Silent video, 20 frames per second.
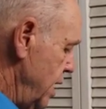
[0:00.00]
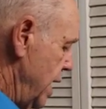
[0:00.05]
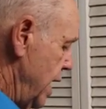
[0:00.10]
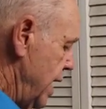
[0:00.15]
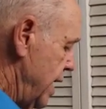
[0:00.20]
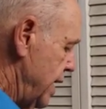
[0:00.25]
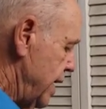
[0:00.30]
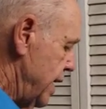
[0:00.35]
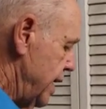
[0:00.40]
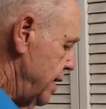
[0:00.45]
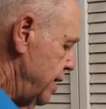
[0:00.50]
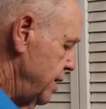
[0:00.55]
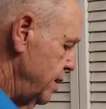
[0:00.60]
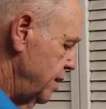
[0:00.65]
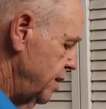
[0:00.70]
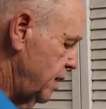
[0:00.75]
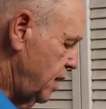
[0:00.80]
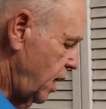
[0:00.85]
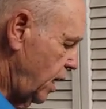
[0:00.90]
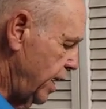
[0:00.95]
and I
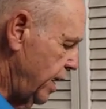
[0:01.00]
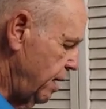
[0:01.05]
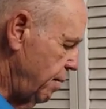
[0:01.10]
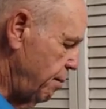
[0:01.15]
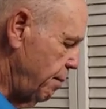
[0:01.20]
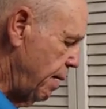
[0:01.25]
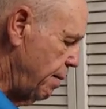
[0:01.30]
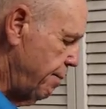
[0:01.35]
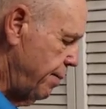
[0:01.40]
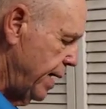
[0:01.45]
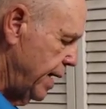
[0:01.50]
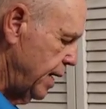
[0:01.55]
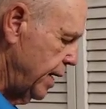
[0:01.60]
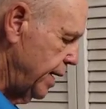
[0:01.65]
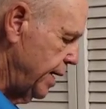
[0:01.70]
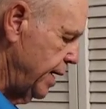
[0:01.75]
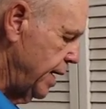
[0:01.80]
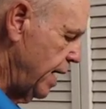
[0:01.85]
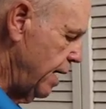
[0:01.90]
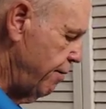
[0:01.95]
clean up my
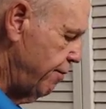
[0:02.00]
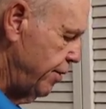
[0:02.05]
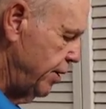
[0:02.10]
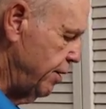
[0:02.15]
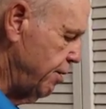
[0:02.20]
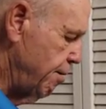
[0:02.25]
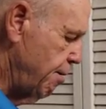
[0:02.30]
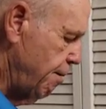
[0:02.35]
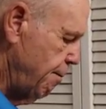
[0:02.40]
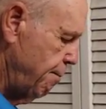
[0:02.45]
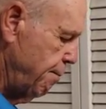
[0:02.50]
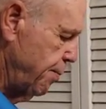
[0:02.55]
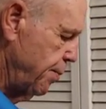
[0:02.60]
palette knife here,